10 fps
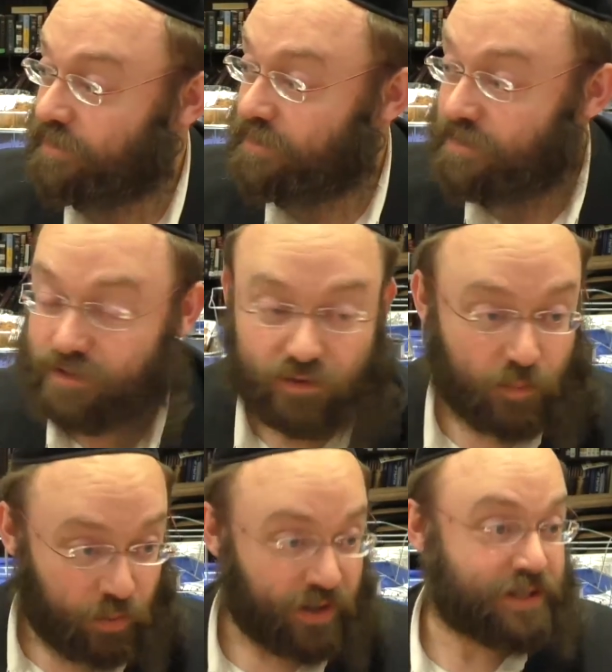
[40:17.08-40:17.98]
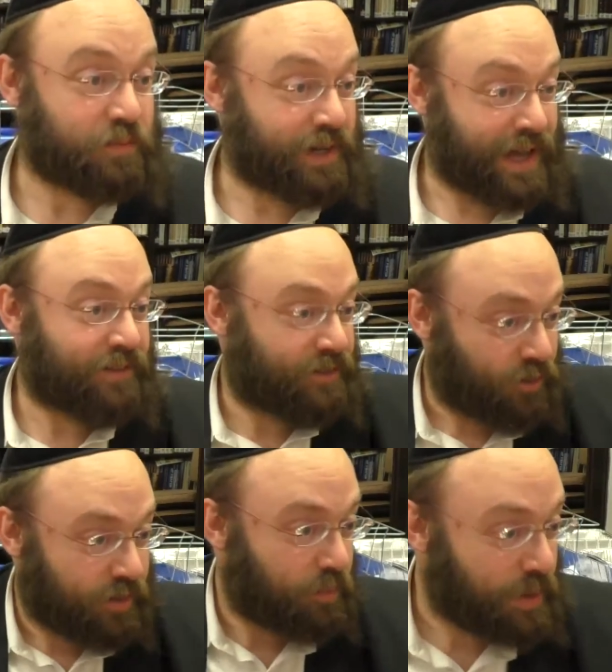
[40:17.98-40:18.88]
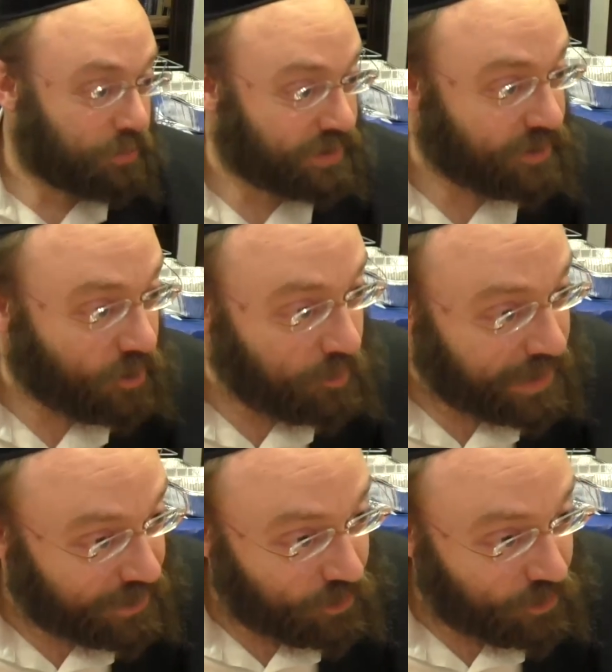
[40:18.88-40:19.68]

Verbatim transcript: So the potters went out and told the people to go back